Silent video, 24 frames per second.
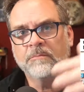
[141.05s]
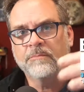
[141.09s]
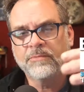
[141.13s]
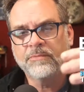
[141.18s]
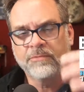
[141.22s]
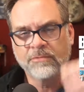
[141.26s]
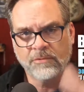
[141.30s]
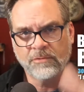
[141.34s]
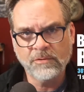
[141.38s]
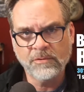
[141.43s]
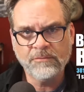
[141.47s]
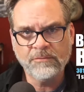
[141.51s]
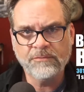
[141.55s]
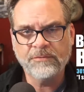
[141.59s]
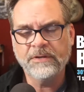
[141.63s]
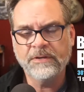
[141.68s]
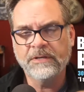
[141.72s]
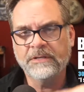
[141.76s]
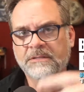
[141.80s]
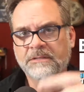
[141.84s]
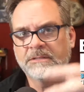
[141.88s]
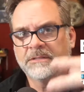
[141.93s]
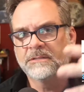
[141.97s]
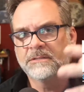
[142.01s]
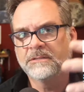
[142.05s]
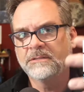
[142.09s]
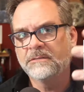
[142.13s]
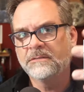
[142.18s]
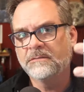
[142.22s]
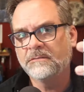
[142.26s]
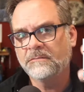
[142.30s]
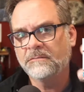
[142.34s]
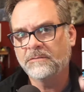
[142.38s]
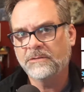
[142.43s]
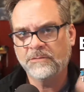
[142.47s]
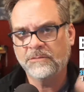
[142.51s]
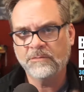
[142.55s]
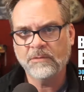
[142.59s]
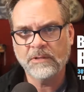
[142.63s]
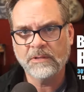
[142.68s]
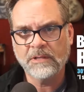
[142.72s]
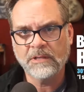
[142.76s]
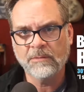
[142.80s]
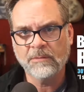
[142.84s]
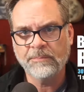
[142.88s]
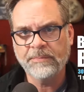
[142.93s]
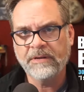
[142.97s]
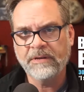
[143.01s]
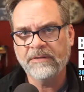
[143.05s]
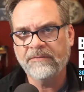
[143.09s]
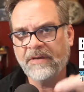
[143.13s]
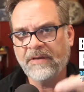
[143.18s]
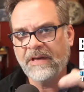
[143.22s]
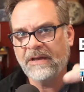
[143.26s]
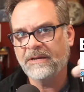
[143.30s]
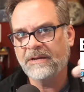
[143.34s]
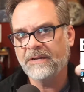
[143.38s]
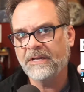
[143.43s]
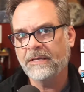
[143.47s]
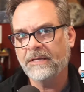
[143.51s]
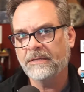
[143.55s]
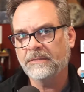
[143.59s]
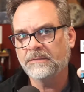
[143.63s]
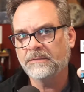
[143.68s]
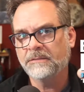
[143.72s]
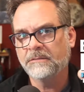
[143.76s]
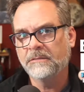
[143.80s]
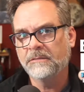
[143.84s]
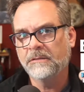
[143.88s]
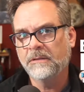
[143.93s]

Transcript: proof it, do a little bit of editing